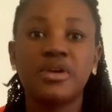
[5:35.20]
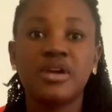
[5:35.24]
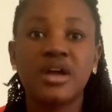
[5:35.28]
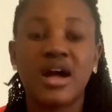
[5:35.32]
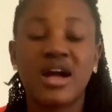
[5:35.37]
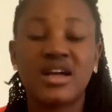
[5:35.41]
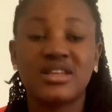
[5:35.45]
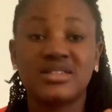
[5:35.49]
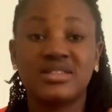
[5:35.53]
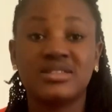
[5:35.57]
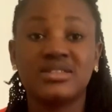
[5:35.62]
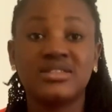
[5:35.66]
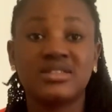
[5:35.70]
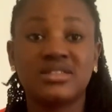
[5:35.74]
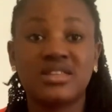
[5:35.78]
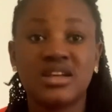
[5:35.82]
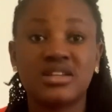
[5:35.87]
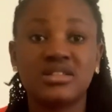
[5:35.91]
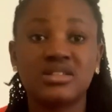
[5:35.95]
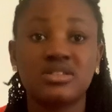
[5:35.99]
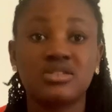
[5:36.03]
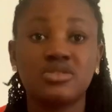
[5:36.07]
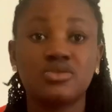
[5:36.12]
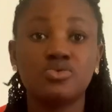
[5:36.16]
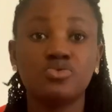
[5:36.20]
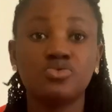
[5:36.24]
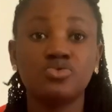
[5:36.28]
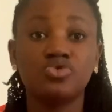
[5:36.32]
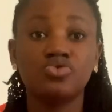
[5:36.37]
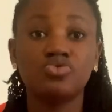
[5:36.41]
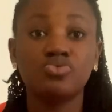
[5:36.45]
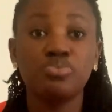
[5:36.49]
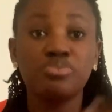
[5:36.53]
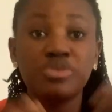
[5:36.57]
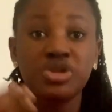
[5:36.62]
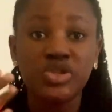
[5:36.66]
assistance, so you
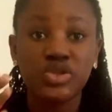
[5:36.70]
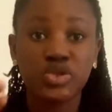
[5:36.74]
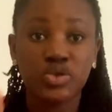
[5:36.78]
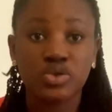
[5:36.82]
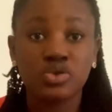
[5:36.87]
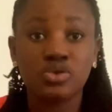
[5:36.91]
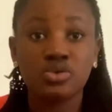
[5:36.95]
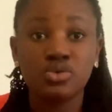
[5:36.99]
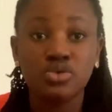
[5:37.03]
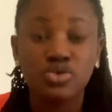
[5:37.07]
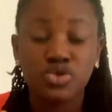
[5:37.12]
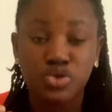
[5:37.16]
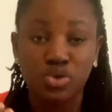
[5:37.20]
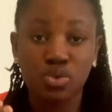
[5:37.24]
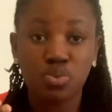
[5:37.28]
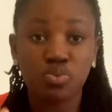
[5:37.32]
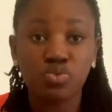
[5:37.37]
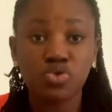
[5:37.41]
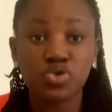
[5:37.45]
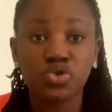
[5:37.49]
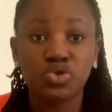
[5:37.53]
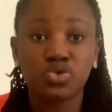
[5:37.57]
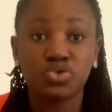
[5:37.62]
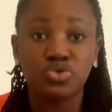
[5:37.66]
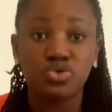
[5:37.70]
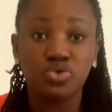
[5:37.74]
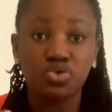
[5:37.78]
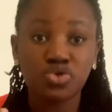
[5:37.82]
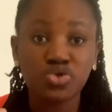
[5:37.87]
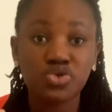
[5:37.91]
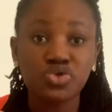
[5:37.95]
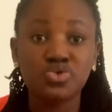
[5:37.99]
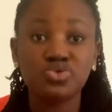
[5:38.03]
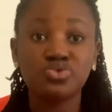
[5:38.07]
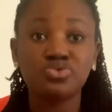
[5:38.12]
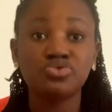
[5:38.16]
meet someone to talk
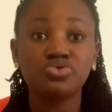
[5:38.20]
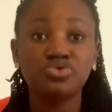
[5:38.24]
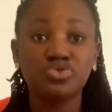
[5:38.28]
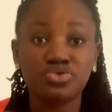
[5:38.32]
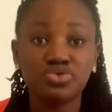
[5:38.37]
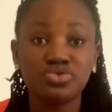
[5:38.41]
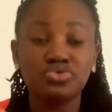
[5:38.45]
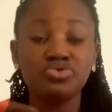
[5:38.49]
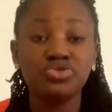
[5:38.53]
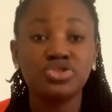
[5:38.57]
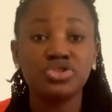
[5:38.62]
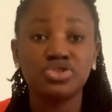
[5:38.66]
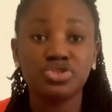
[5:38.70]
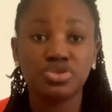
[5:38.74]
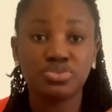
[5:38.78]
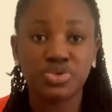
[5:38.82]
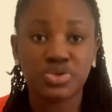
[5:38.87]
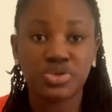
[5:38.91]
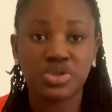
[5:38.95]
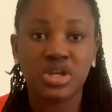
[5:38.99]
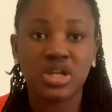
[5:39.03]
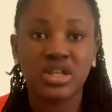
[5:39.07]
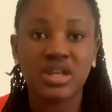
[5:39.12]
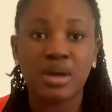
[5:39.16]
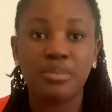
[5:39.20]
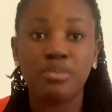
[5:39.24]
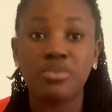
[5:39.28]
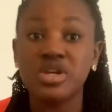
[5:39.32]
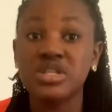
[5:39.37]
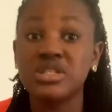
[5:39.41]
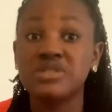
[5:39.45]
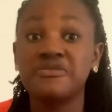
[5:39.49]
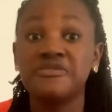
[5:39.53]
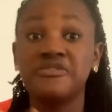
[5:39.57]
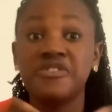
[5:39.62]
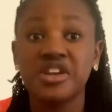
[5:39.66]
to do the job together, but
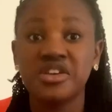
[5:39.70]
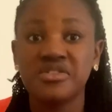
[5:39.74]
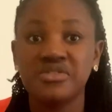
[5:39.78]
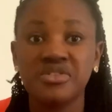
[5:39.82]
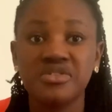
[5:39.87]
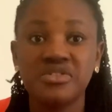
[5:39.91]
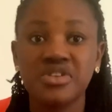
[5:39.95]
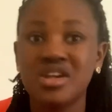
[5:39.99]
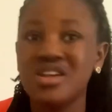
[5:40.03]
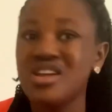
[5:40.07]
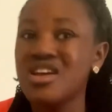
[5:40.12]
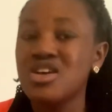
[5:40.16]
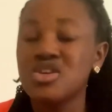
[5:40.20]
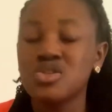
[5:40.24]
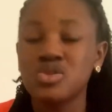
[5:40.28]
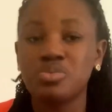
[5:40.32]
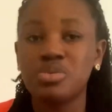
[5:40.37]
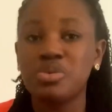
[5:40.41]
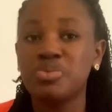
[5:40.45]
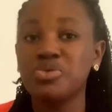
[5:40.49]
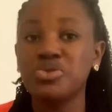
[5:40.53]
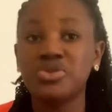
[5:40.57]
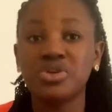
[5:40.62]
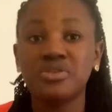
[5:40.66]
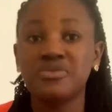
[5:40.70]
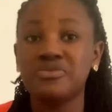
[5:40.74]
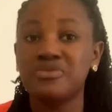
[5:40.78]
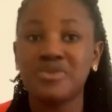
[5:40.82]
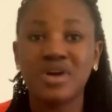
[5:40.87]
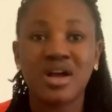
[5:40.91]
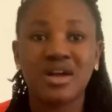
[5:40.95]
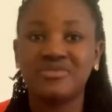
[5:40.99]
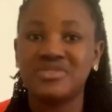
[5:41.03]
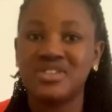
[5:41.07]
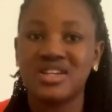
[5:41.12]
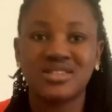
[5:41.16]
it's very rare. So people don't even
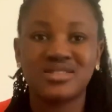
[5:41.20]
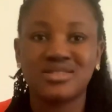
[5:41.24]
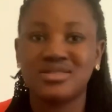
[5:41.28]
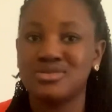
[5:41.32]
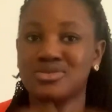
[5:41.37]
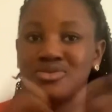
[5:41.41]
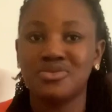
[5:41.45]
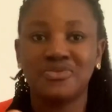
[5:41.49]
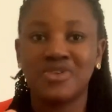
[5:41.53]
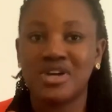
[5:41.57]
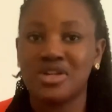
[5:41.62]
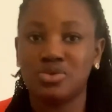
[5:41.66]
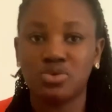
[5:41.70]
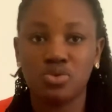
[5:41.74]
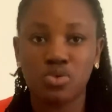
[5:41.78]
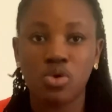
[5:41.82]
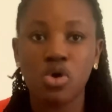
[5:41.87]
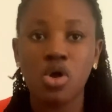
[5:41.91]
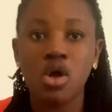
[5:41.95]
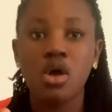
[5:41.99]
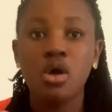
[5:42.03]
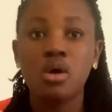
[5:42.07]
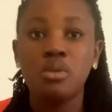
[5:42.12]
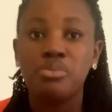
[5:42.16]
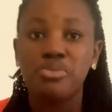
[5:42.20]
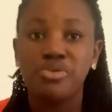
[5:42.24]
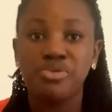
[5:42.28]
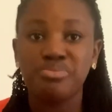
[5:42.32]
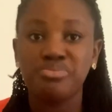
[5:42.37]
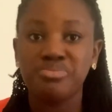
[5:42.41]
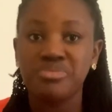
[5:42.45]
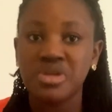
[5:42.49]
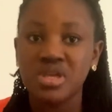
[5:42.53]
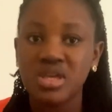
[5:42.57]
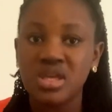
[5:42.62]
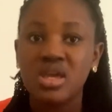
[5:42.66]
have that stuff at all. But
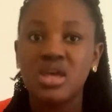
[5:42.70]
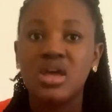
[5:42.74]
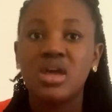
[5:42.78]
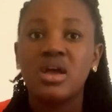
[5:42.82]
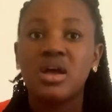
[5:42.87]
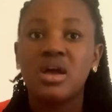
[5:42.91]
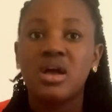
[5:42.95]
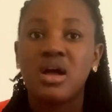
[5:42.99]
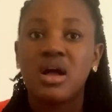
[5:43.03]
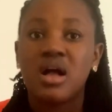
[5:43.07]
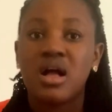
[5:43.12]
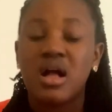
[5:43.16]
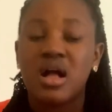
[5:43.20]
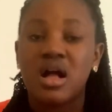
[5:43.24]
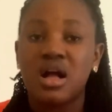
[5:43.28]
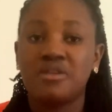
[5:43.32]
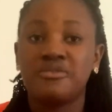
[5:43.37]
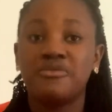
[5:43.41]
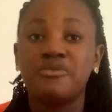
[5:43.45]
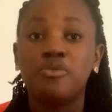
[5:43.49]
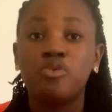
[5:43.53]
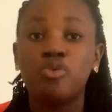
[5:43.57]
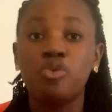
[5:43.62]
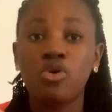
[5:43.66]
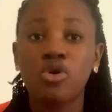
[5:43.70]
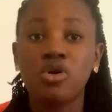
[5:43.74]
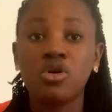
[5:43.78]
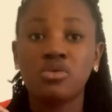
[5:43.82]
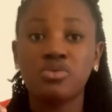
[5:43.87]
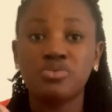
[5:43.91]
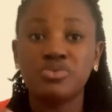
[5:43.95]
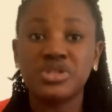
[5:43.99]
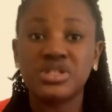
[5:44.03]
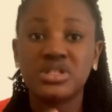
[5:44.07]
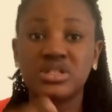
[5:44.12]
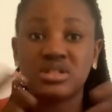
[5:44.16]
me, I've worked
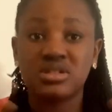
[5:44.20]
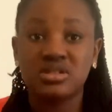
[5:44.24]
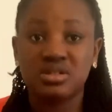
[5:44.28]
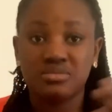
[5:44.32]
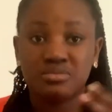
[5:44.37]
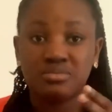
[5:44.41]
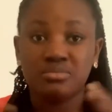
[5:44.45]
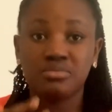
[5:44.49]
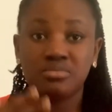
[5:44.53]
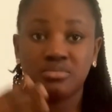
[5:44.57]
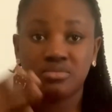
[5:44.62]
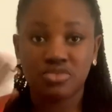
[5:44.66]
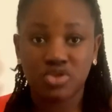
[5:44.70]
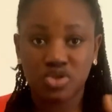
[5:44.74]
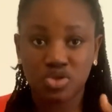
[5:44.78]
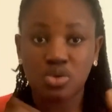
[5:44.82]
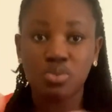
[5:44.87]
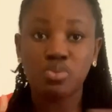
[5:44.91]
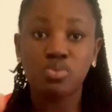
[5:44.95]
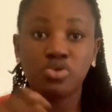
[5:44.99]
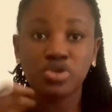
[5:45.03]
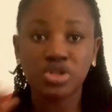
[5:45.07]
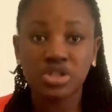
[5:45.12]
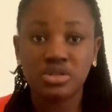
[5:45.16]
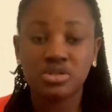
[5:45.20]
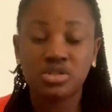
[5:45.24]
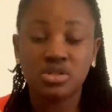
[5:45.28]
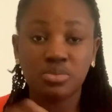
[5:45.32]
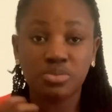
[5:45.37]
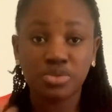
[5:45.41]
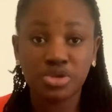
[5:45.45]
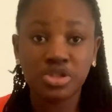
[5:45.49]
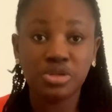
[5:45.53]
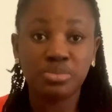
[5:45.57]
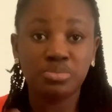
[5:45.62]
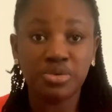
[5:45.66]
with
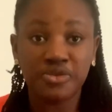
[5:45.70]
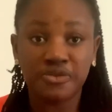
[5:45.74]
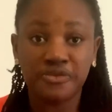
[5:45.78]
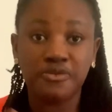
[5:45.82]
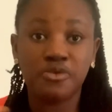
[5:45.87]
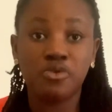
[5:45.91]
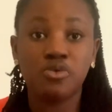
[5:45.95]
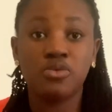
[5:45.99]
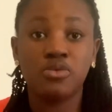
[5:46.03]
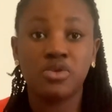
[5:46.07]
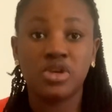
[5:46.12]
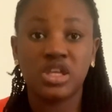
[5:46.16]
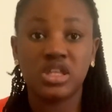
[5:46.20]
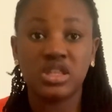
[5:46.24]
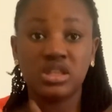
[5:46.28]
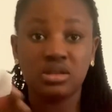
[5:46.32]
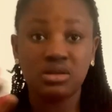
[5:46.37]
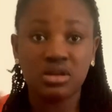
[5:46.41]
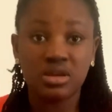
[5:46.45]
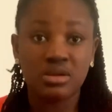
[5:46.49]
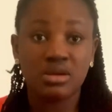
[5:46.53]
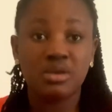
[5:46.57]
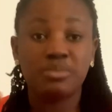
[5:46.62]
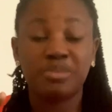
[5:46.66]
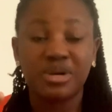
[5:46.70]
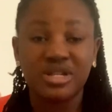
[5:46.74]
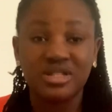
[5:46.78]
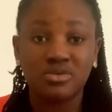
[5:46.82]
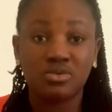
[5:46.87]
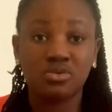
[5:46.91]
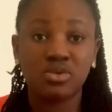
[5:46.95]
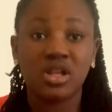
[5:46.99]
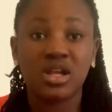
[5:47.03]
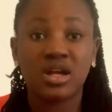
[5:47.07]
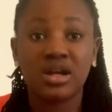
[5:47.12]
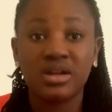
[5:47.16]
somebody before in a
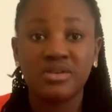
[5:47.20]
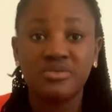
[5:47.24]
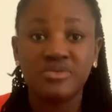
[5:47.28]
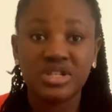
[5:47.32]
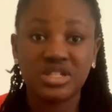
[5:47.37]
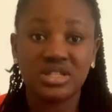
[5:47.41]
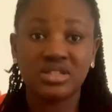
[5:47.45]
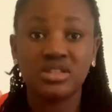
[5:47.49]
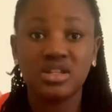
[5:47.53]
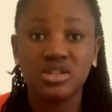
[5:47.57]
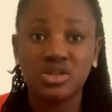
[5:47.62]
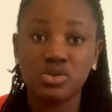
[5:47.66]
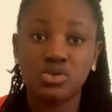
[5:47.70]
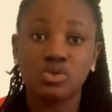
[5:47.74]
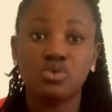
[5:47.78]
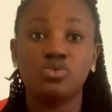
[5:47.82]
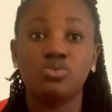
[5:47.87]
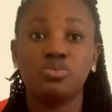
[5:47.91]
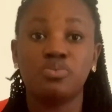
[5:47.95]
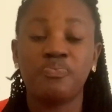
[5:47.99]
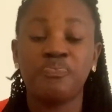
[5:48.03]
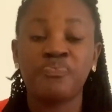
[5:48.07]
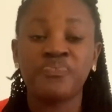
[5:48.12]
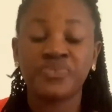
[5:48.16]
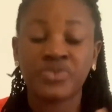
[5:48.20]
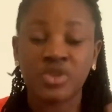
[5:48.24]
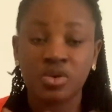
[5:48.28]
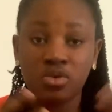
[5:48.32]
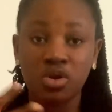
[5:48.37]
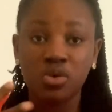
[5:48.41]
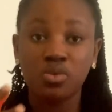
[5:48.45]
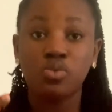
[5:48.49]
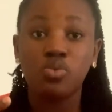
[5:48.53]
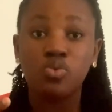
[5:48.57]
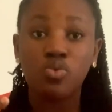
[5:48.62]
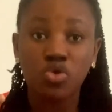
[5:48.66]
particular residence home where
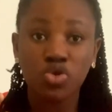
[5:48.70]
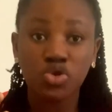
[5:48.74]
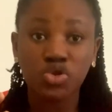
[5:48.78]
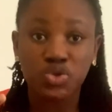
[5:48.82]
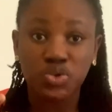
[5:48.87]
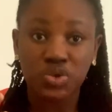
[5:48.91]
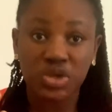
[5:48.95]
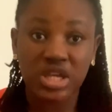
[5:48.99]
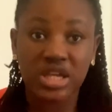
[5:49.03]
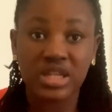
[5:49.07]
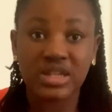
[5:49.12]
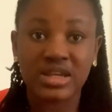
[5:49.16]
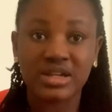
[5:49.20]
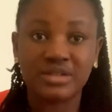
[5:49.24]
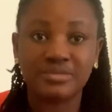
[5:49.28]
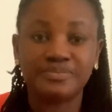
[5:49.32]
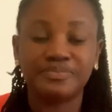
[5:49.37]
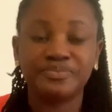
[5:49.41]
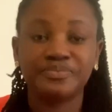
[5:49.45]
we work together.